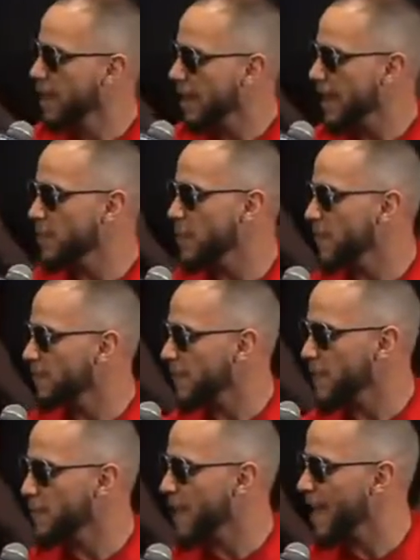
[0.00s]
And I'm after
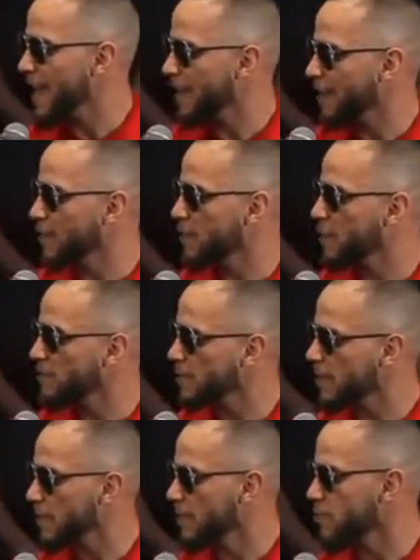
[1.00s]
that bag. You know what I'm
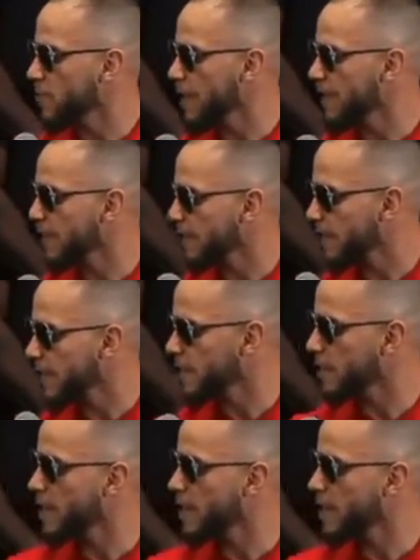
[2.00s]
saying? You can't get it.